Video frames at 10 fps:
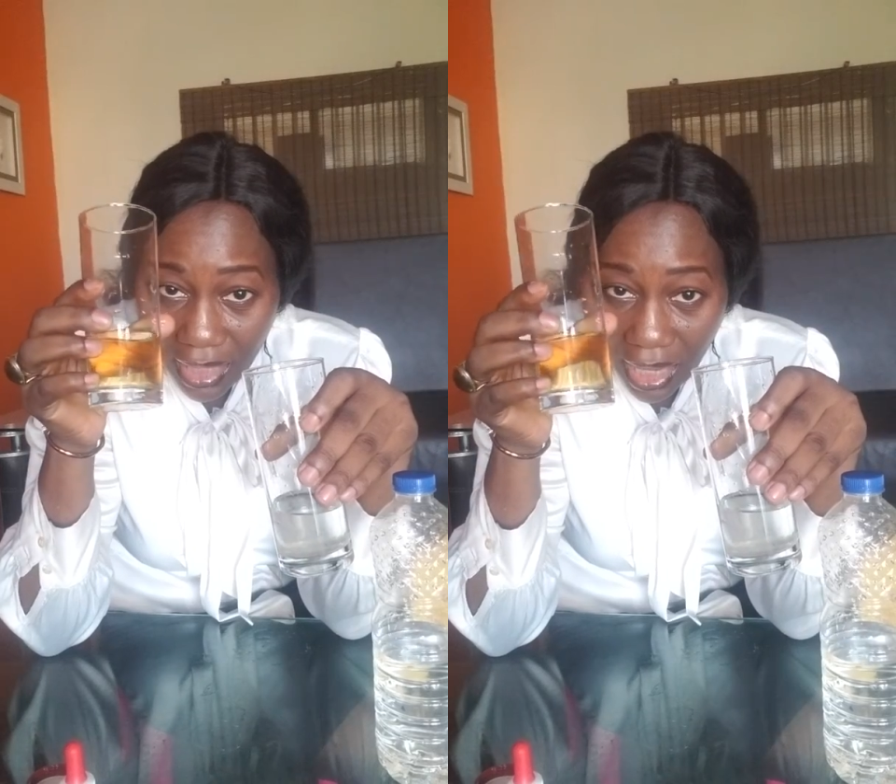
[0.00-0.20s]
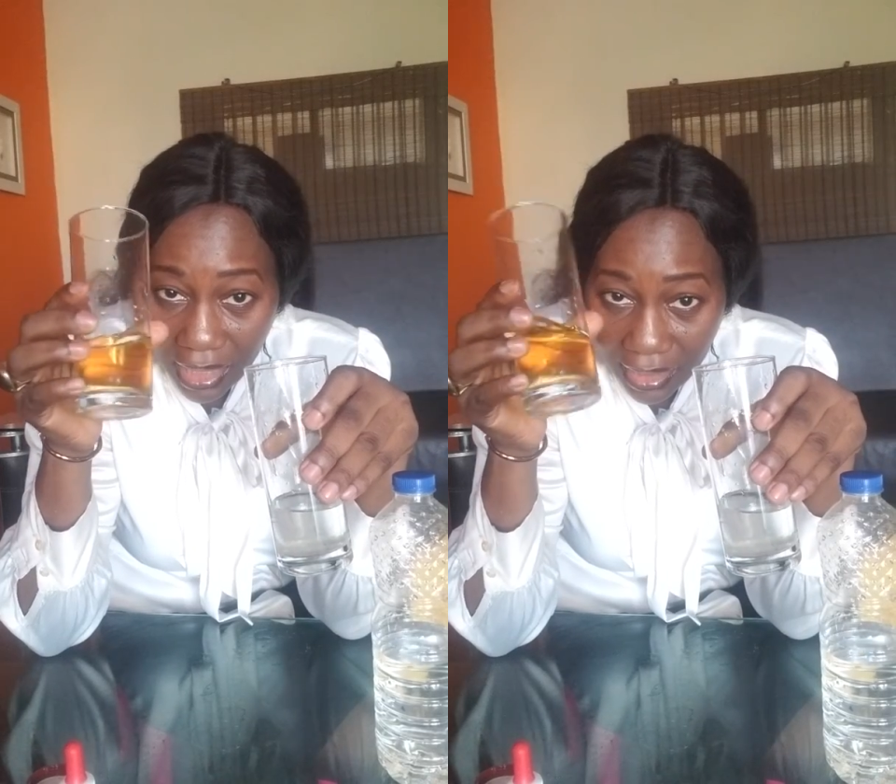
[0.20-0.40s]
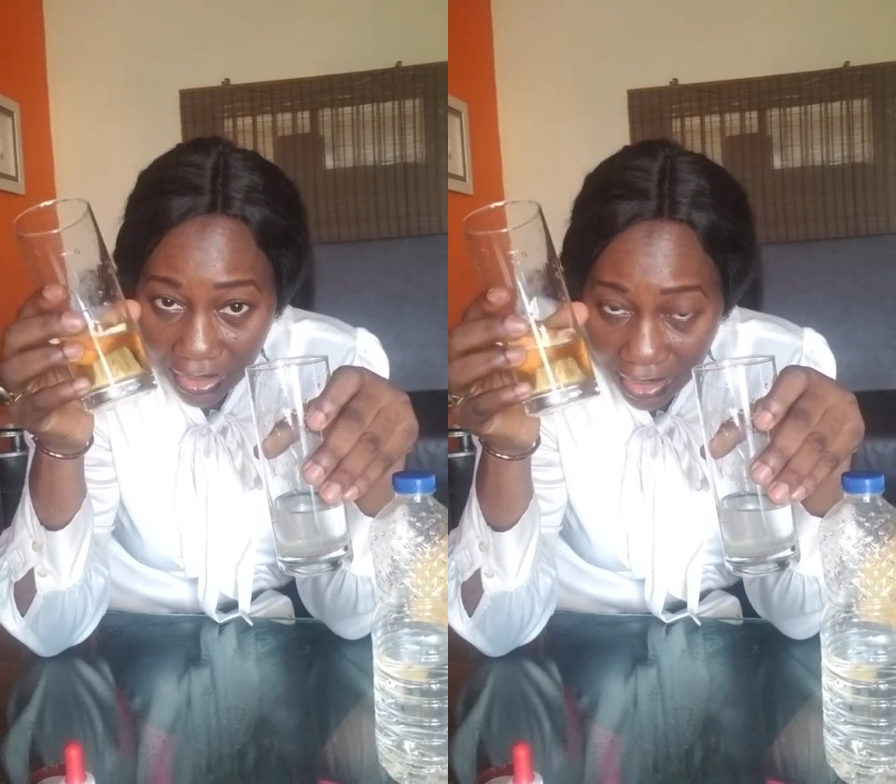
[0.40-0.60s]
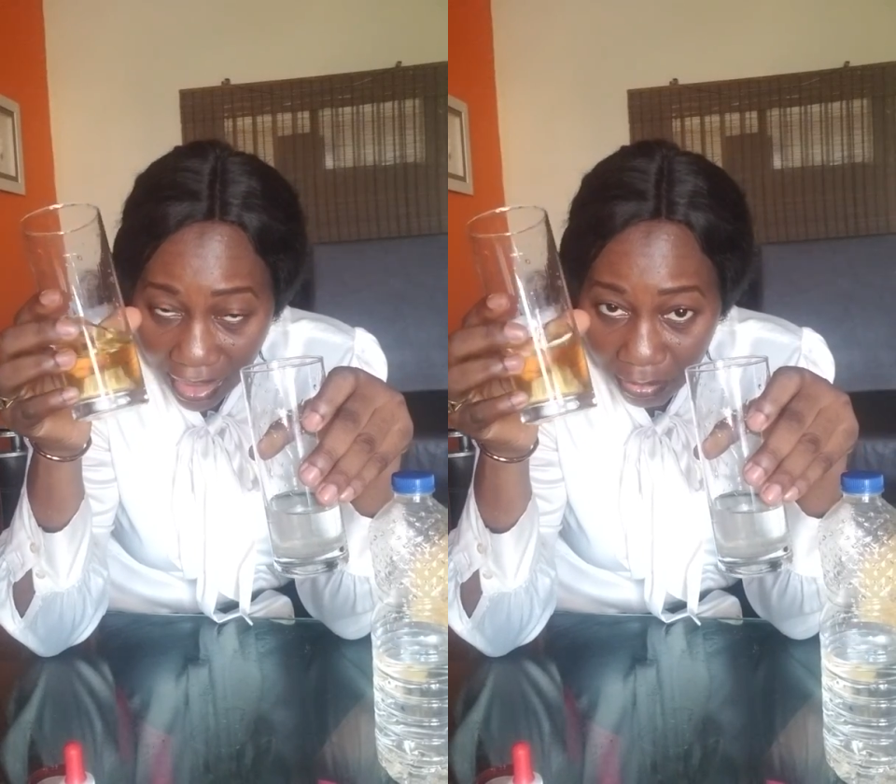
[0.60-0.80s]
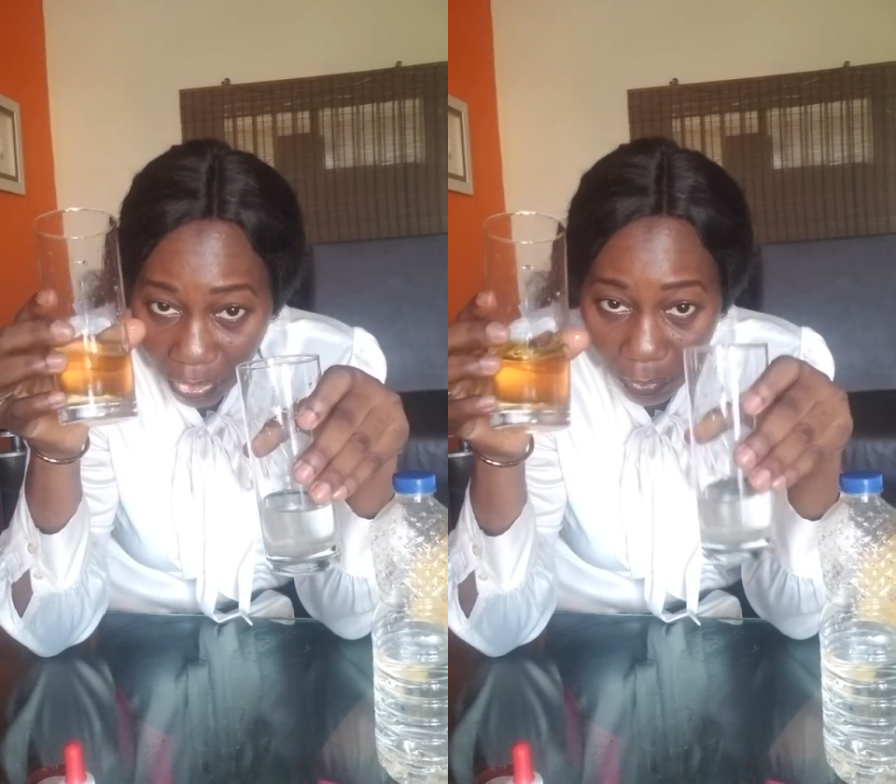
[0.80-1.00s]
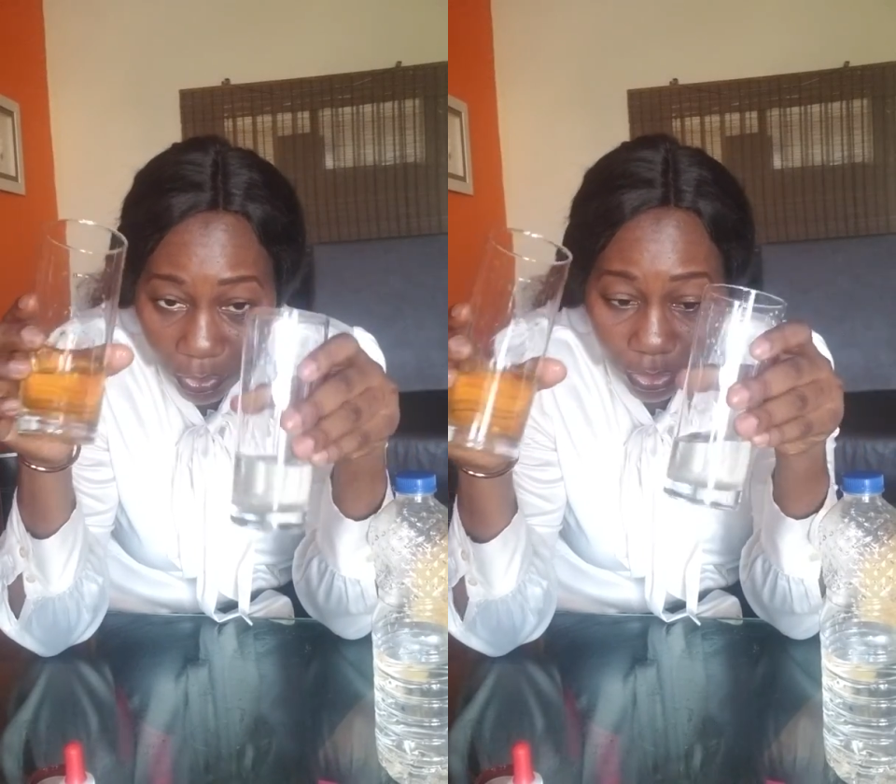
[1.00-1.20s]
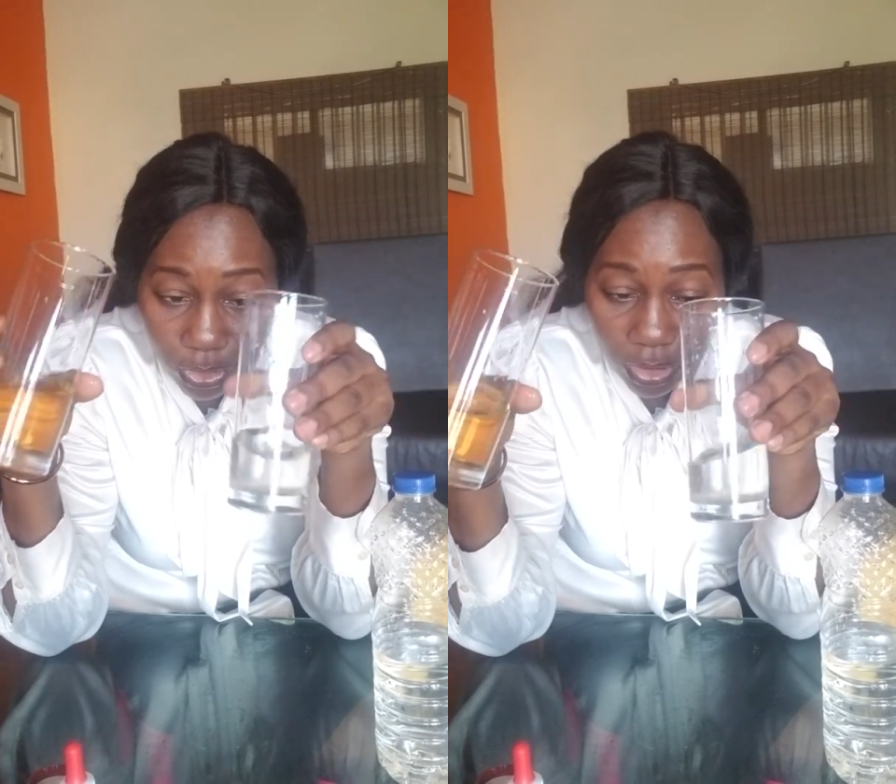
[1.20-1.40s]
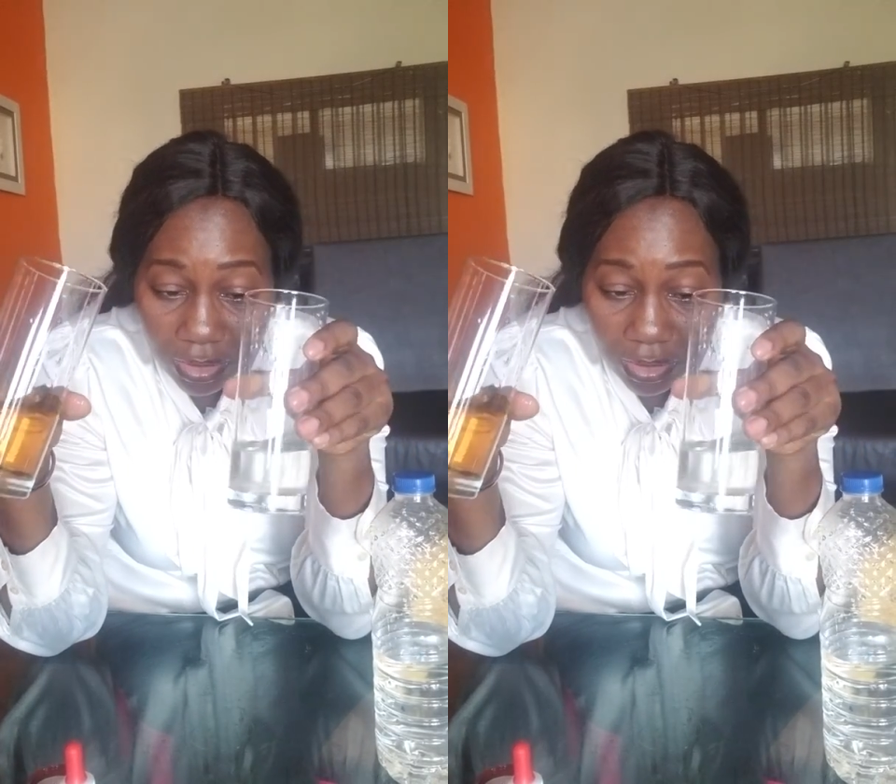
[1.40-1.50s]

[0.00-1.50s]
and then you get more pollution